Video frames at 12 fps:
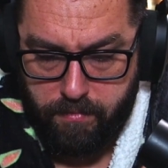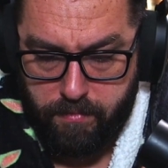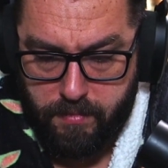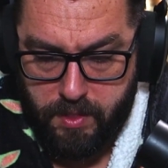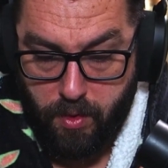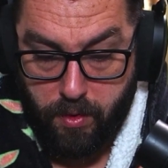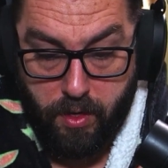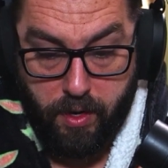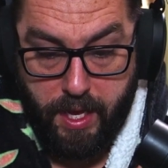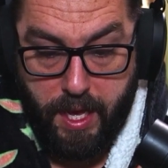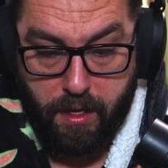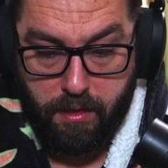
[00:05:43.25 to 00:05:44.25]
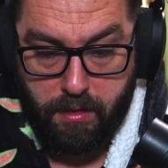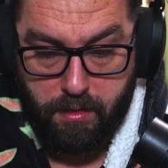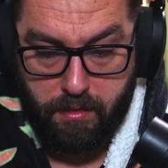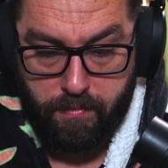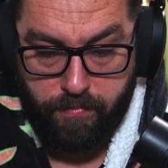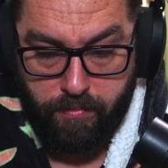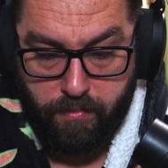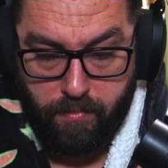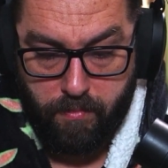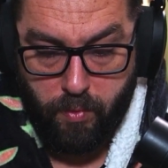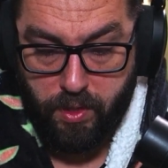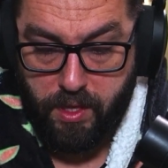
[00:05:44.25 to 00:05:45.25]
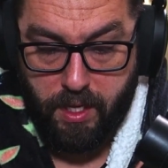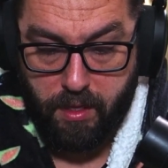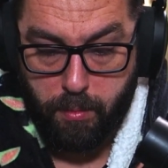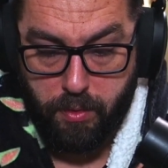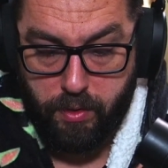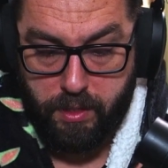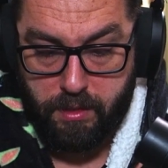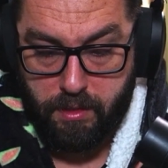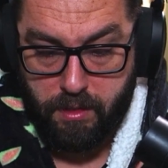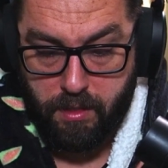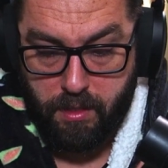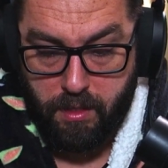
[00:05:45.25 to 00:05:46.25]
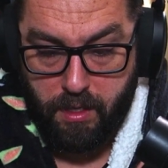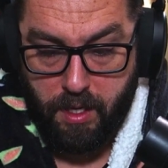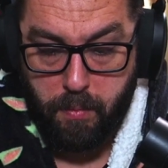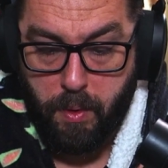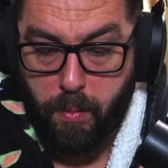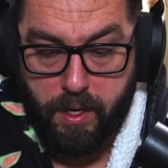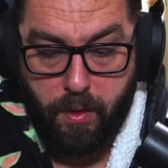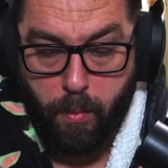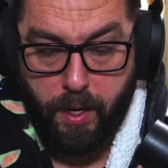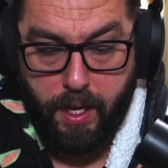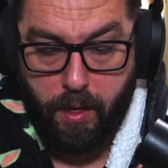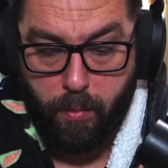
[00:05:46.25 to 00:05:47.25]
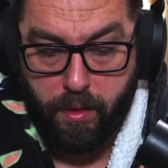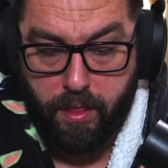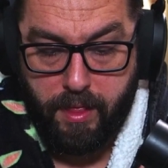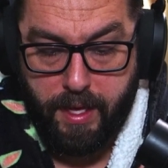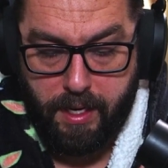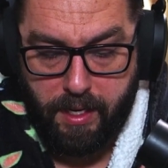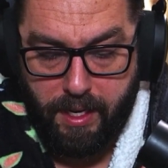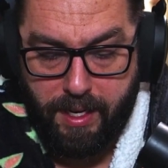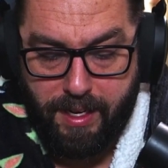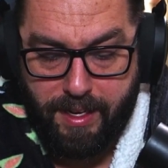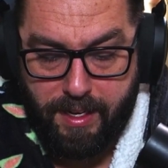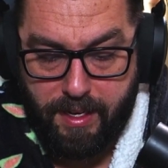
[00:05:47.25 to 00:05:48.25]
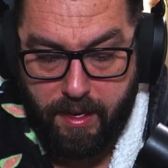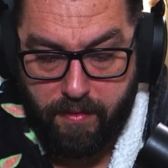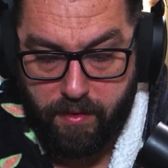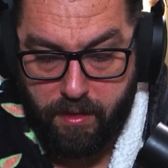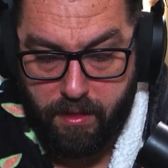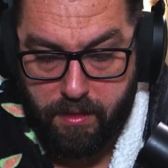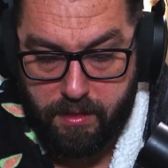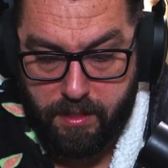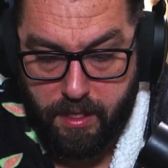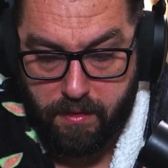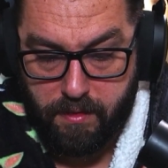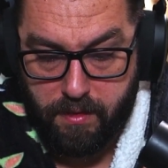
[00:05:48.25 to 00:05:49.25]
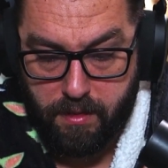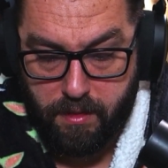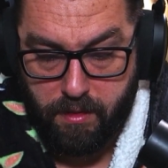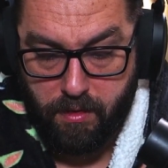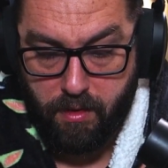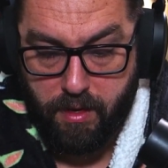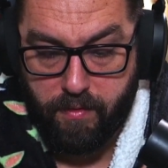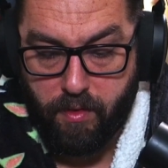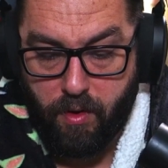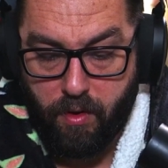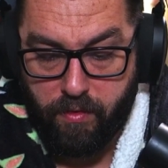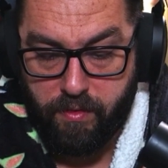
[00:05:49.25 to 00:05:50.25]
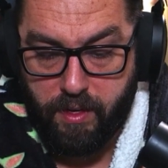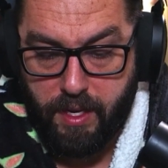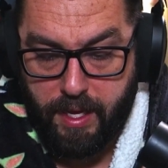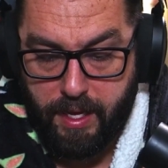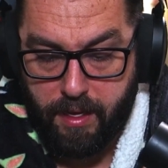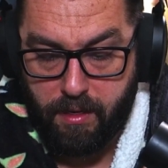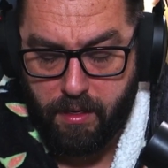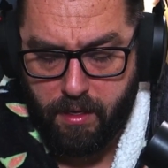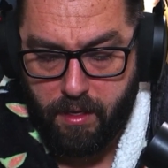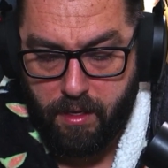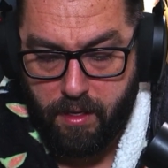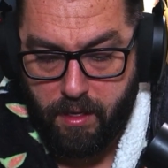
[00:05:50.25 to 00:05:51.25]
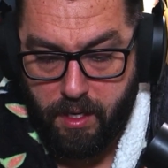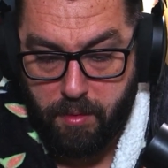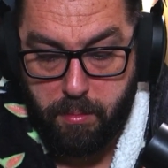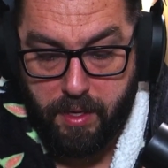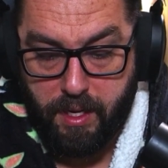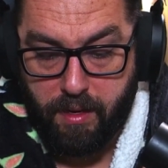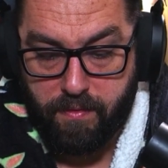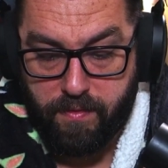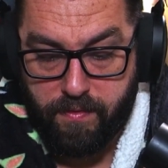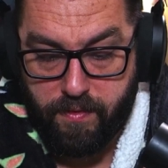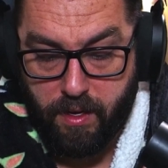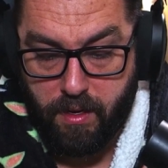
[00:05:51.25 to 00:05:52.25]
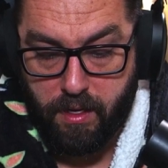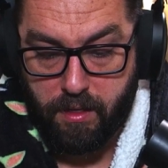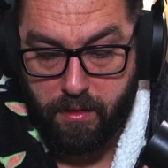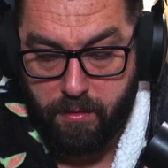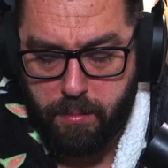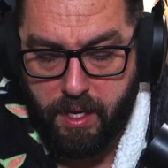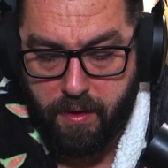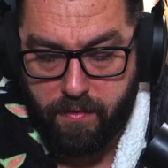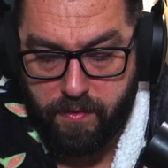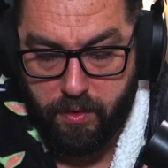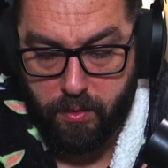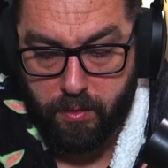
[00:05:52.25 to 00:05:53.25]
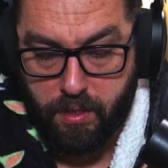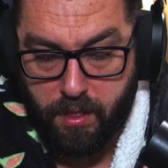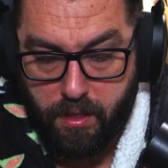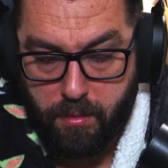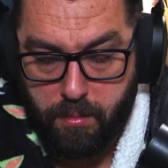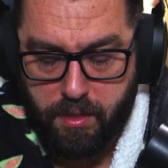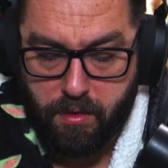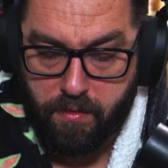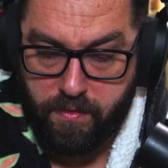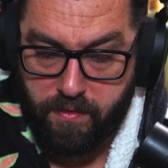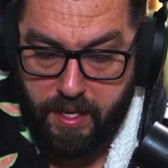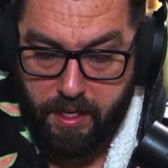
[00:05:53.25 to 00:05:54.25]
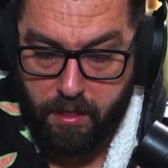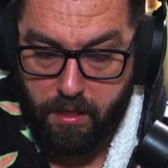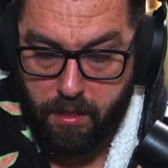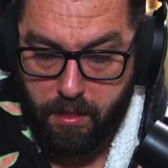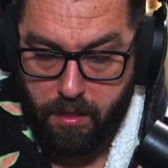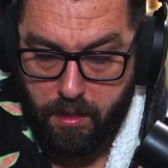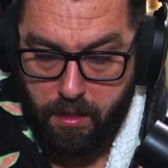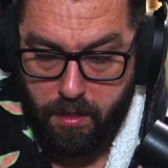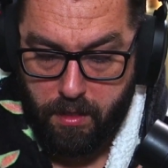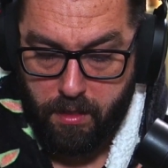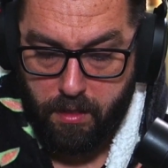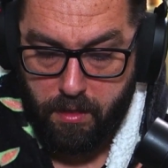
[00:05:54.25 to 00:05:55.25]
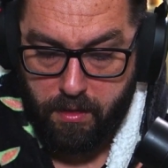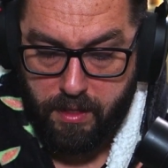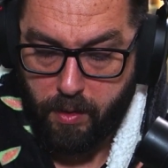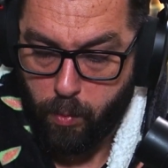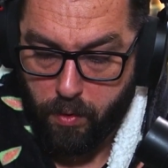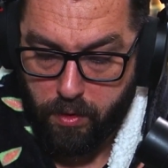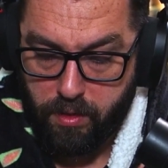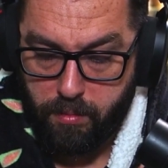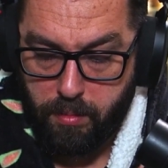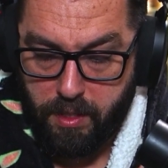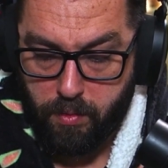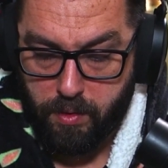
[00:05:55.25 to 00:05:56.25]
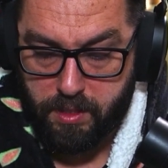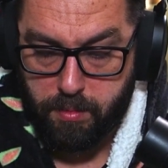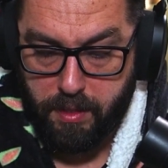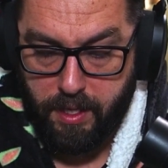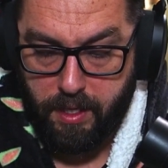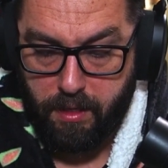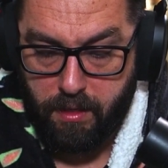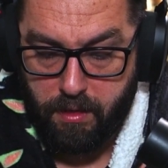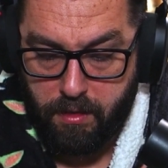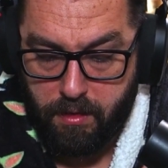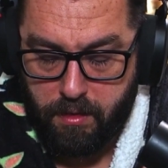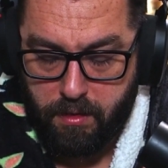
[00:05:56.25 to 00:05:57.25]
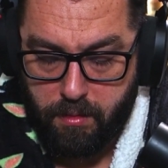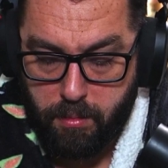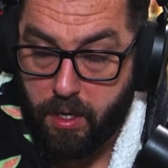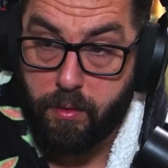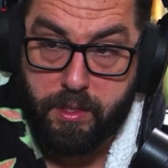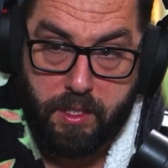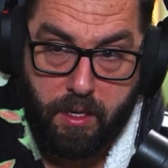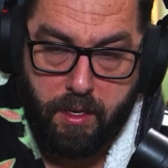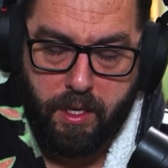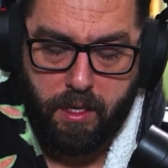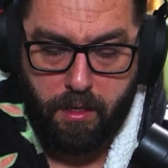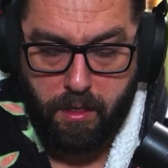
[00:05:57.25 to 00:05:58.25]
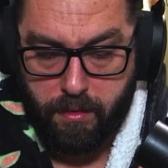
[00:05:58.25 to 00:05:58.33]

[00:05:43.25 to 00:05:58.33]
So I got out with the other boys, and we went away with that indefinite sense you have often had in being filled but not fatted. They wanted me to explain, but I was tired.